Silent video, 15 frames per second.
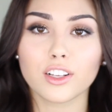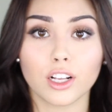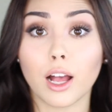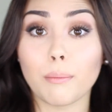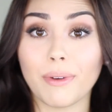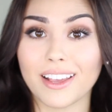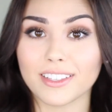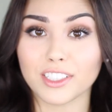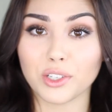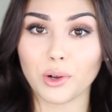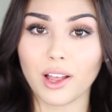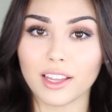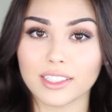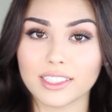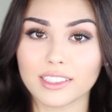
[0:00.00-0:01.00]
amazing
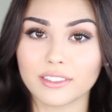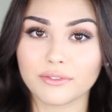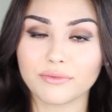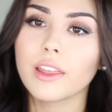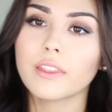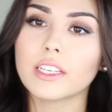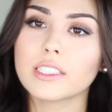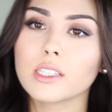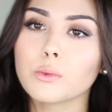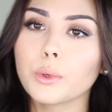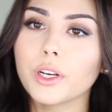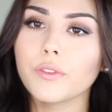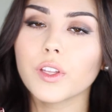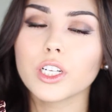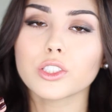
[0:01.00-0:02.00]
quality. This is one
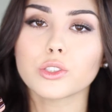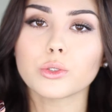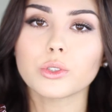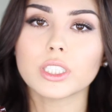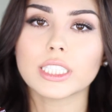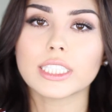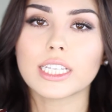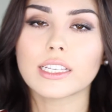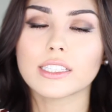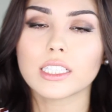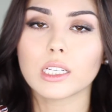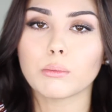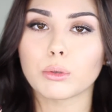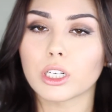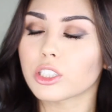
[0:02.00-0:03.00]
of their dual
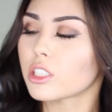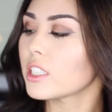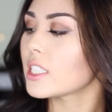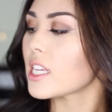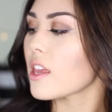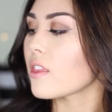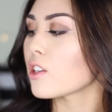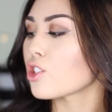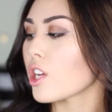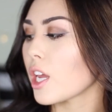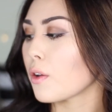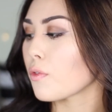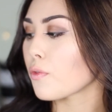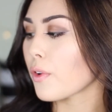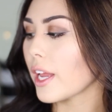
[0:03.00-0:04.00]
intensity blushes in the
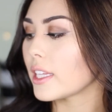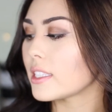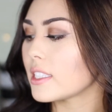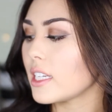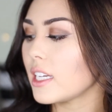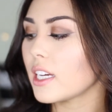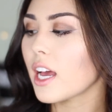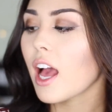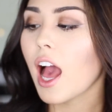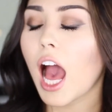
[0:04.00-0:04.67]
shade Frenzy.